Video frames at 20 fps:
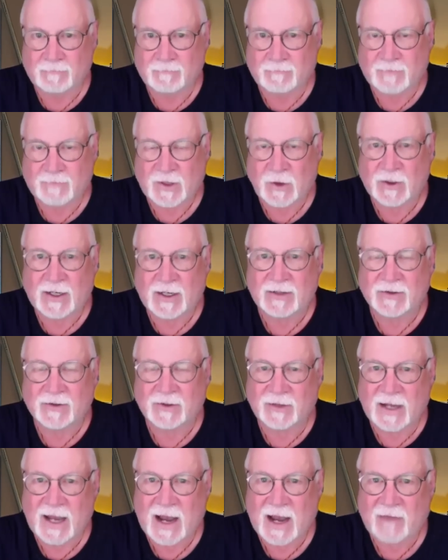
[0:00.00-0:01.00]
Okay,
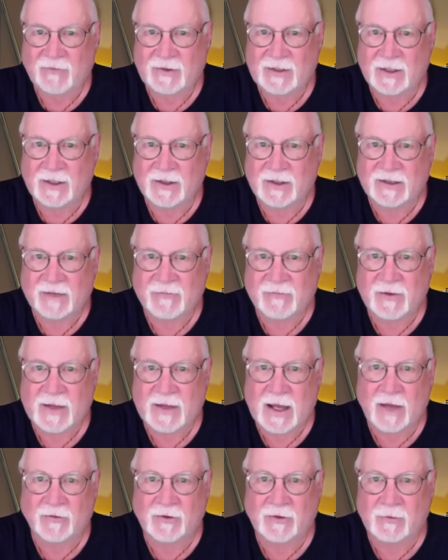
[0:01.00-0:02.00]
so they have to get a
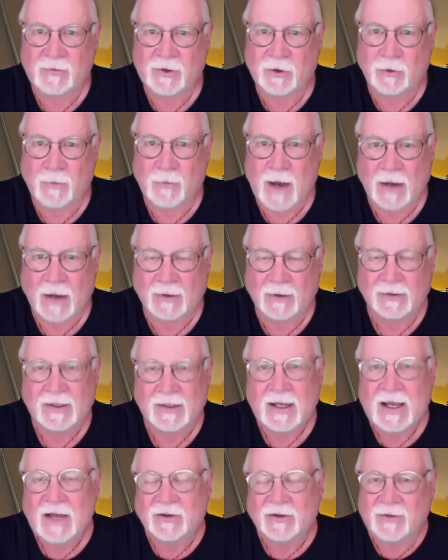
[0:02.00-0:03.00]
7,000 meter mountain.
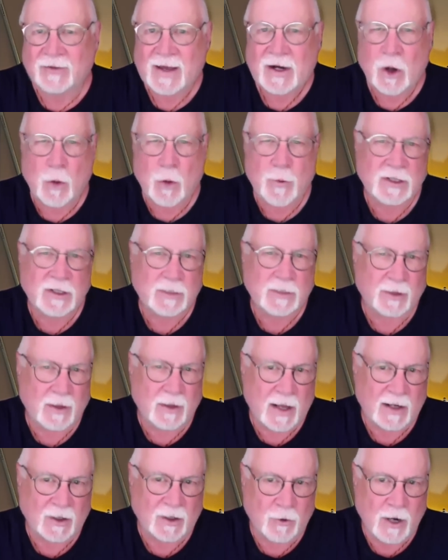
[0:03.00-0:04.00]
So that opens up a
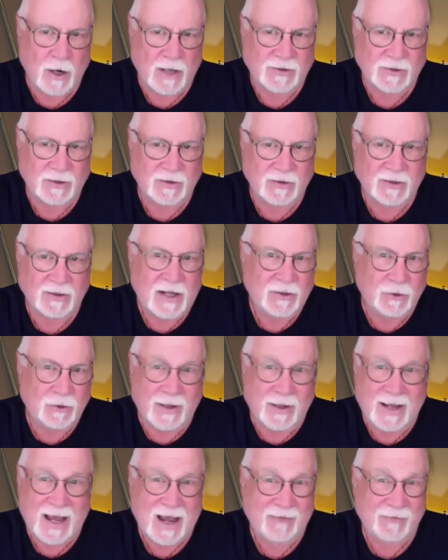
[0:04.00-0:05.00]
lot of questions. Do
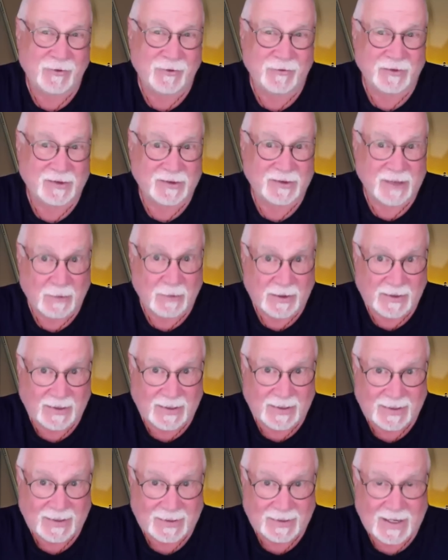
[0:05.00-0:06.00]
they have to have
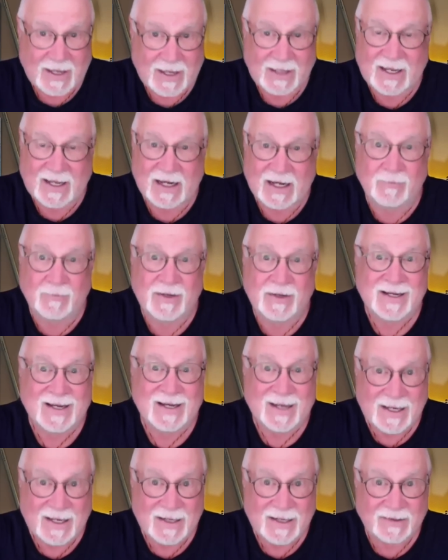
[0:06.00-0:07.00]
summited it? Can it be
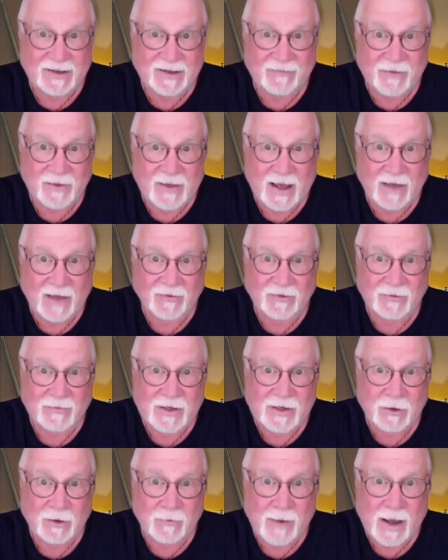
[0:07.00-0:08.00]
any 7,000
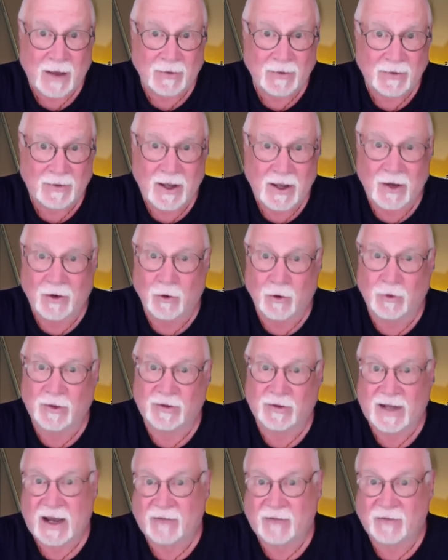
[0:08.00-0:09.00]
meter mountain, or
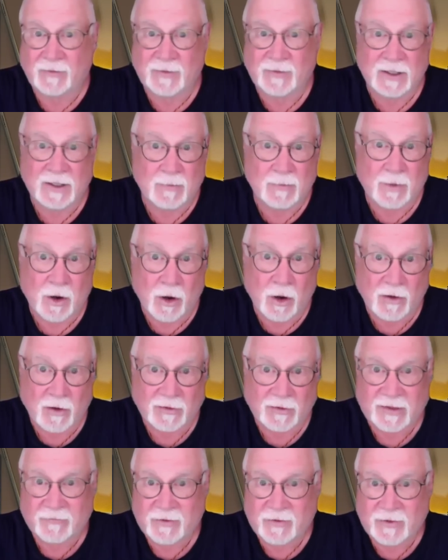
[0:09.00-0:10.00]
does it have to be a Nepal
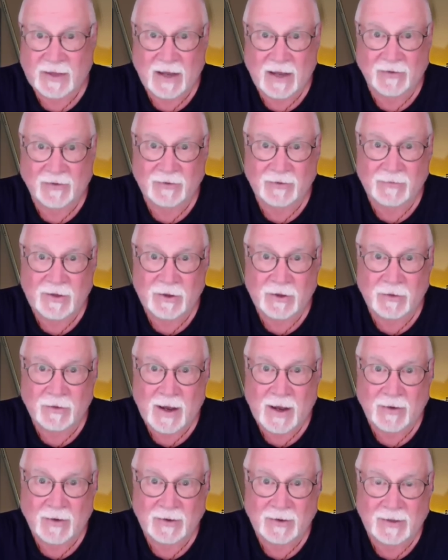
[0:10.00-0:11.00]
7,000 meter
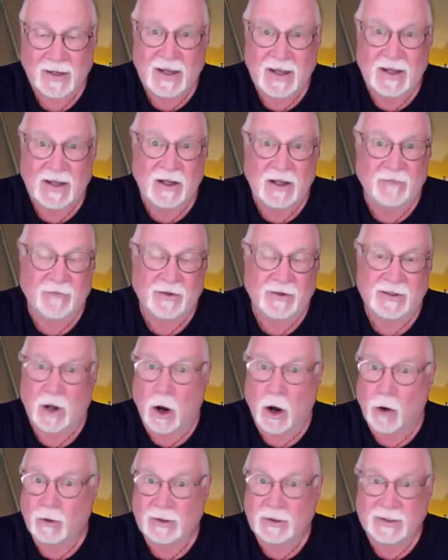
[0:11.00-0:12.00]
mountain? If it's
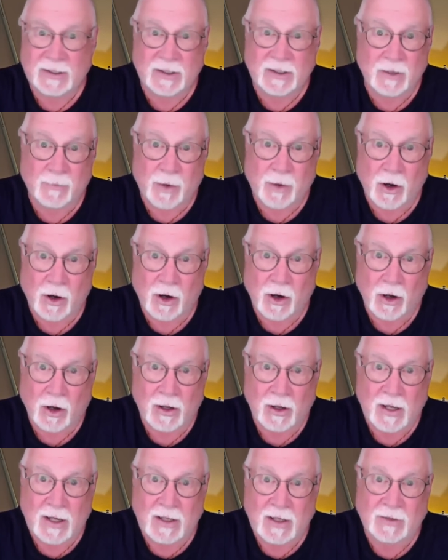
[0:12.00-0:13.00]
only in
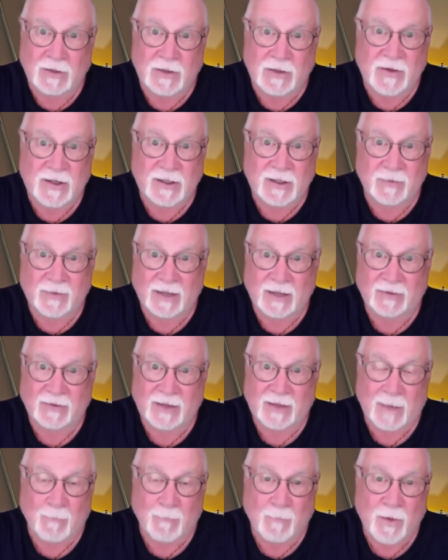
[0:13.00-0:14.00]
Nepal, then think about
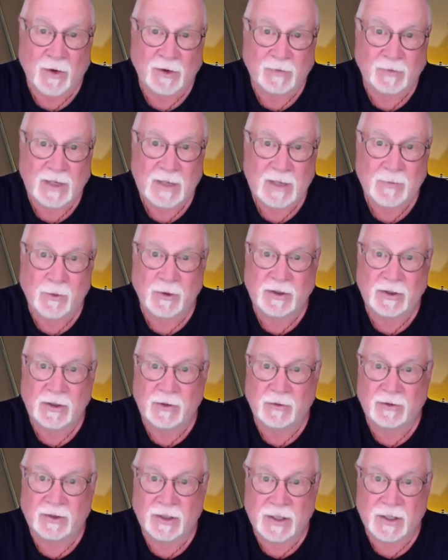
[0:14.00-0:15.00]
that. Most people
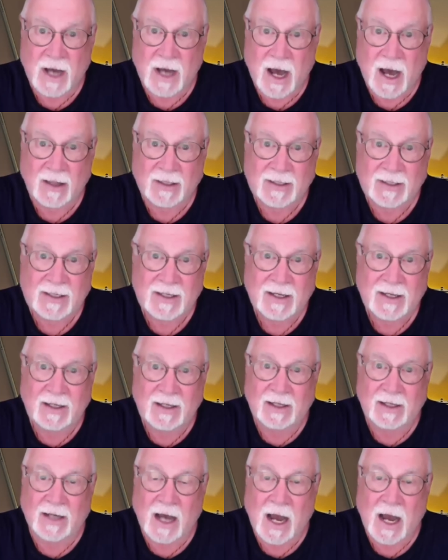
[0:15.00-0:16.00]
use Denali
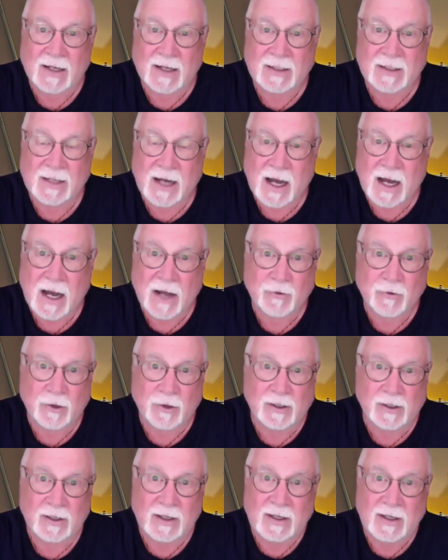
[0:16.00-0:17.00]
and
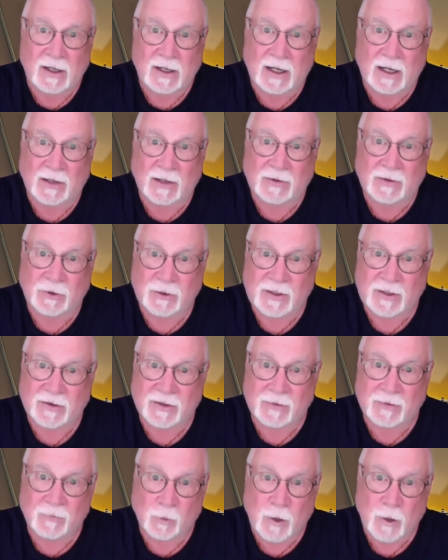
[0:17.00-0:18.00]
Aconcagua to get
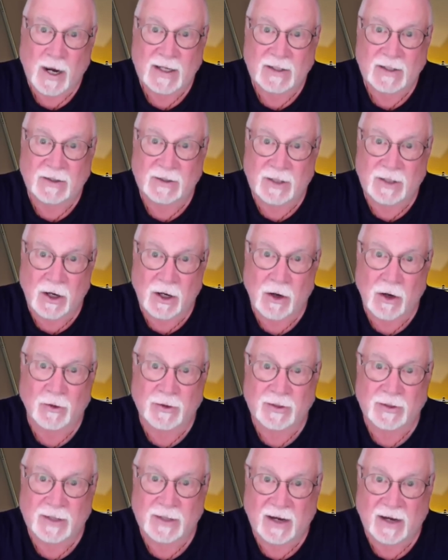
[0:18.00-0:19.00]
them ready to go
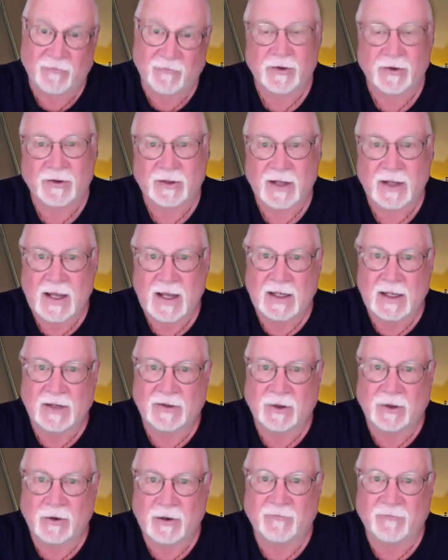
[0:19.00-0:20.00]
to Everest. And
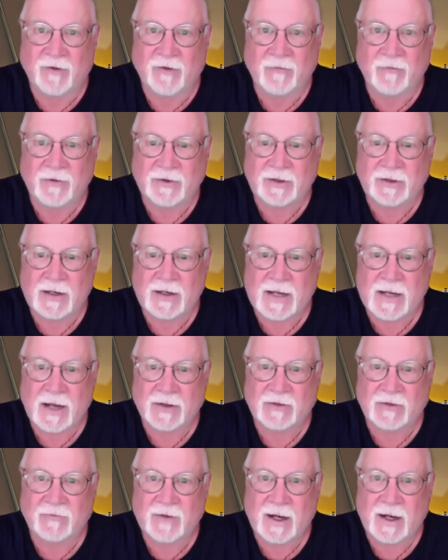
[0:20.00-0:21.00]
so if all of a sudden now
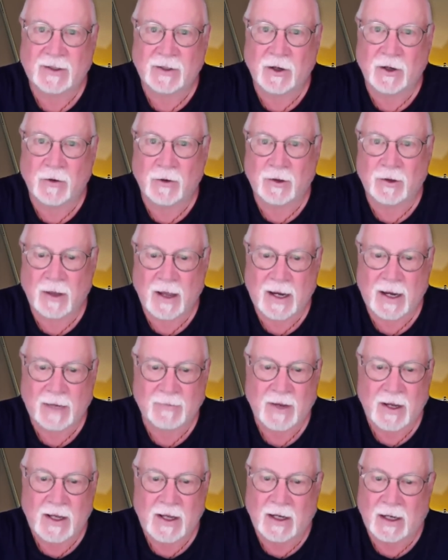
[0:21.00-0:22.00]
you've got to go
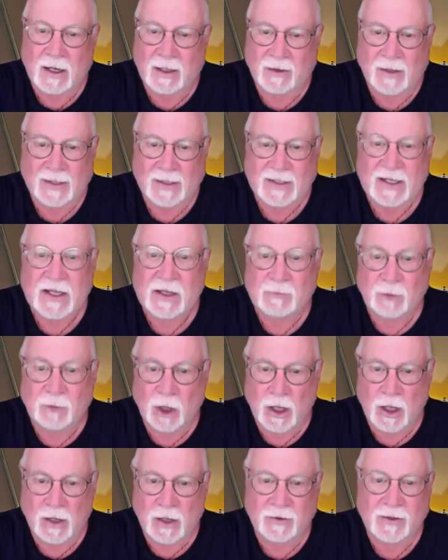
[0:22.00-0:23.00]
climb like
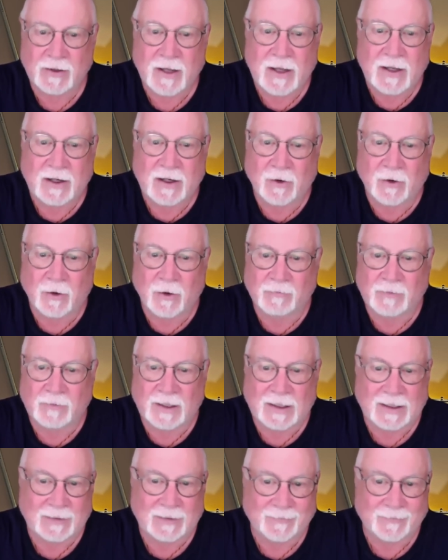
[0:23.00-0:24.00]
Himlung or
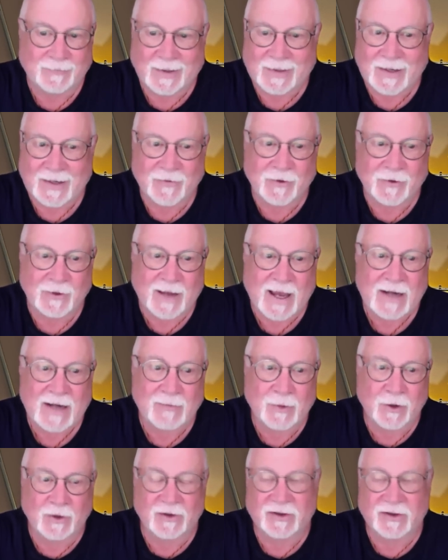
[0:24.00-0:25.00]
another
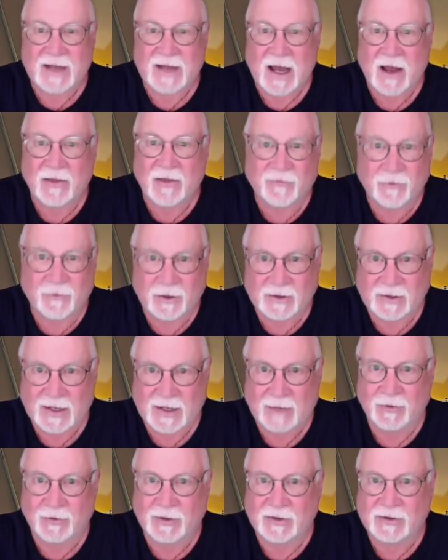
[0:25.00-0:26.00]
Annapurna South, for
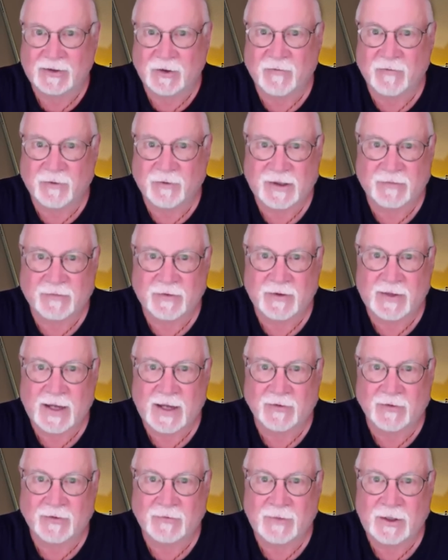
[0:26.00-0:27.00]
example, that's over
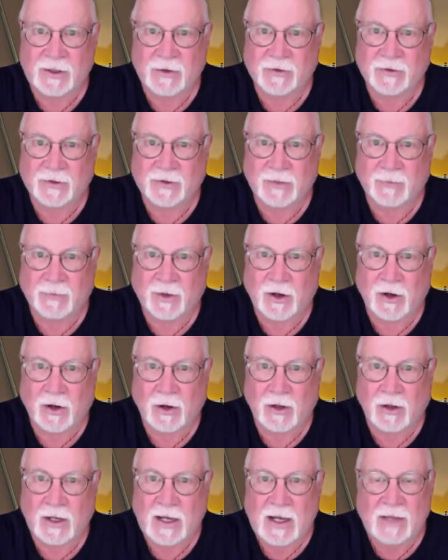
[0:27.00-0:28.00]
7,000 meters in
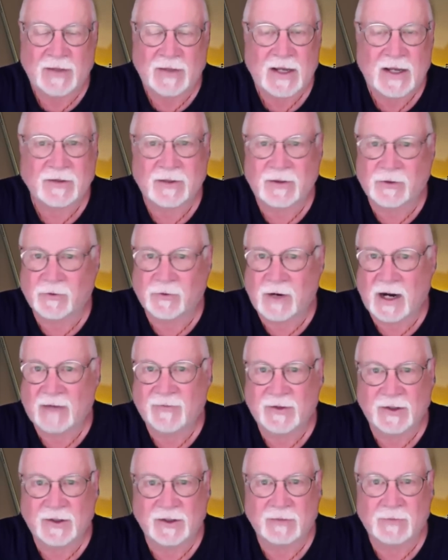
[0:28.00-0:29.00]
Nepal, that's going to
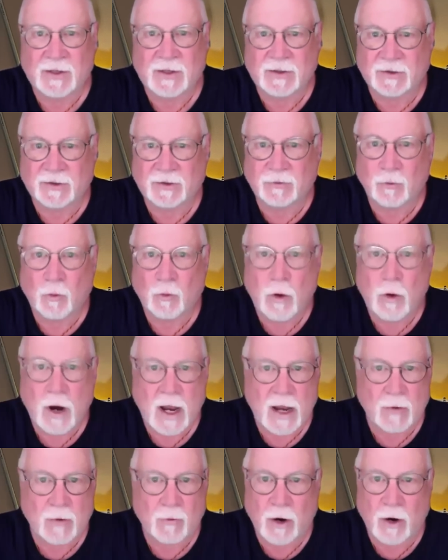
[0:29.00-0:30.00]
drive the expenses
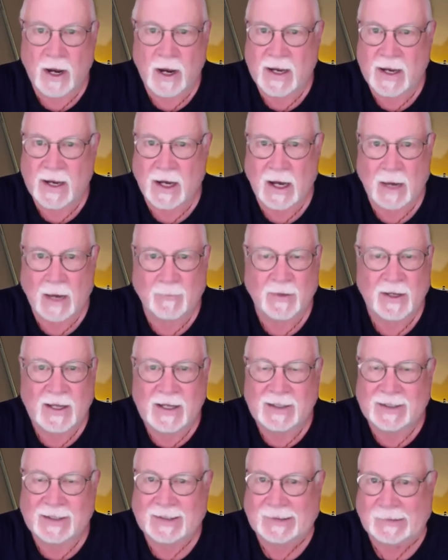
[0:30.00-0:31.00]
way, way up.
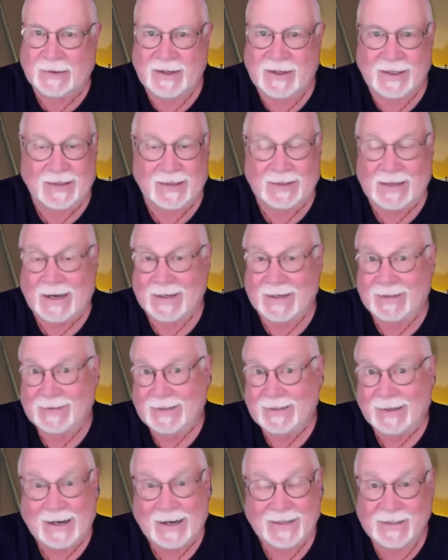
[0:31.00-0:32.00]
And
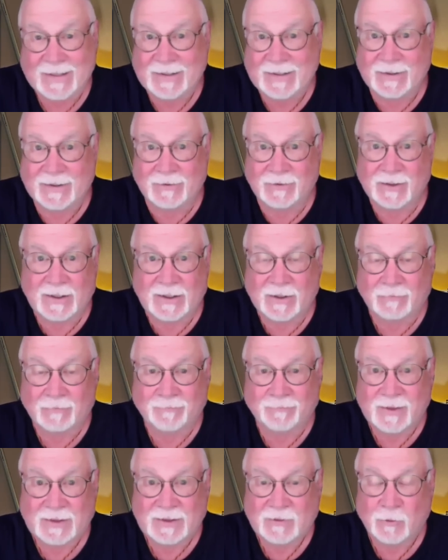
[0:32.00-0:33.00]
I think they're
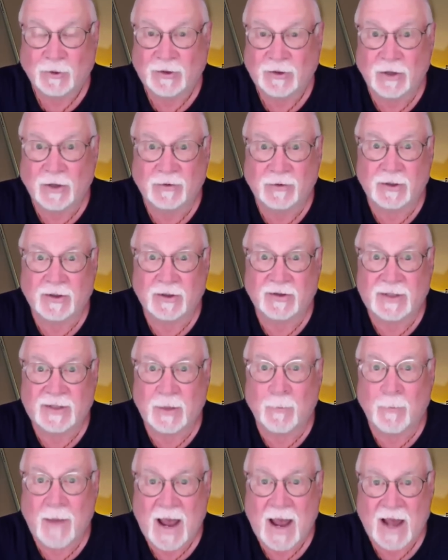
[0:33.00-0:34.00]
going to see
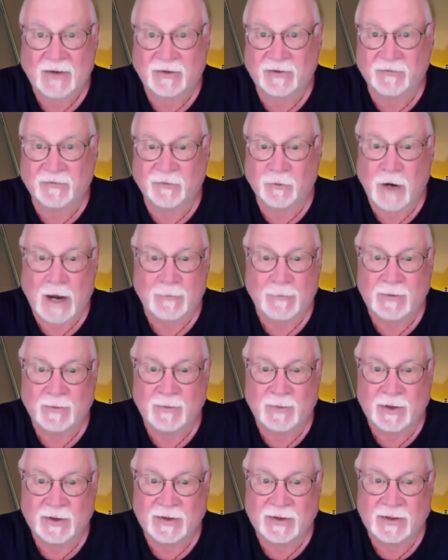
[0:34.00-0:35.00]
a massive drop in
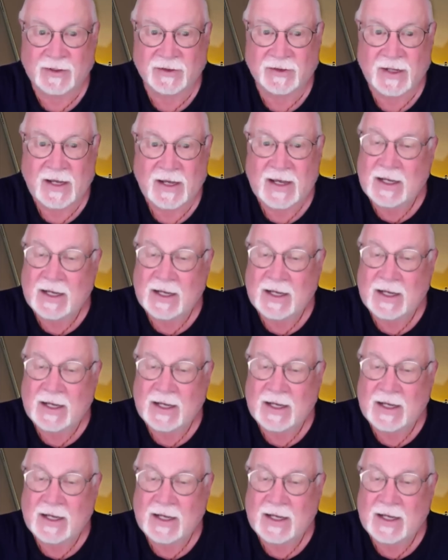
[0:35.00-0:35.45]
business.